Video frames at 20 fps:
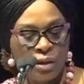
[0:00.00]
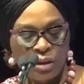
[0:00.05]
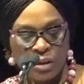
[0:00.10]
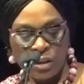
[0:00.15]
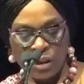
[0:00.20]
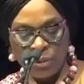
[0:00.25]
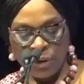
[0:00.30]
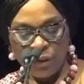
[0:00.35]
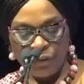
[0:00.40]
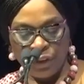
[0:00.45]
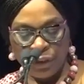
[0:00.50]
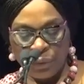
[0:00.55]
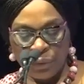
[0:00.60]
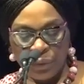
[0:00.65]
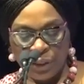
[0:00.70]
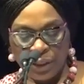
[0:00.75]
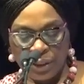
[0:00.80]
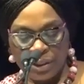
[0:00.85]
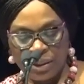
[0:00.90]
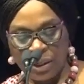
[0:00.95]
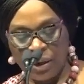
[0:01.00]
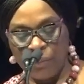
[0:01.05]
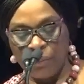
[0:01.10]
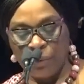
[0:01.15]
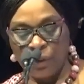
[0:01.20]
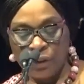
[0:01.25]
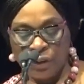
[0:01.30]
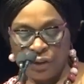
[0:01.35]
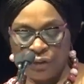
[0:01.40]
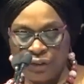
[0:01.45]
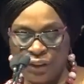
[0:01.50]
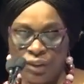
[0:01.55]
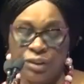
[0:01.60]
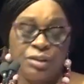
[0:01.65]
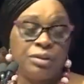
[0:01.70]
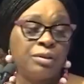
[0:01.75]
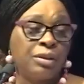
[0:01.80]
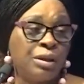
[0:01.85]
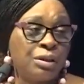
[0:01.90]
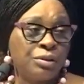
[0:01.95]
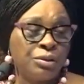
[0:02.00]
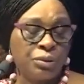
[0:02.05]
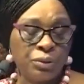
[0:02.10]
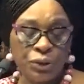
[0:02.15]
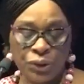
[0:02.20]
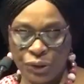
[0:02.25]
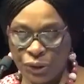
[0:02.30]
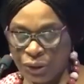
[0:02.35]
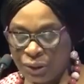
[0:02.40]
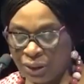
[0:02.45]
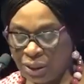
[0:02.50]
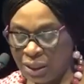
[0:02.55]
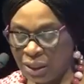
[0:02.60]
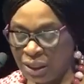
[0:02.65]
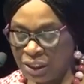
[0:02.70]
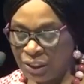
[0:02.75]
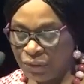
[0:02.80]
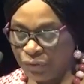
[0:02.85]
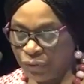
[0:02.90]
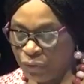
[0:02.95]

Some of the good examples of digital solutions that has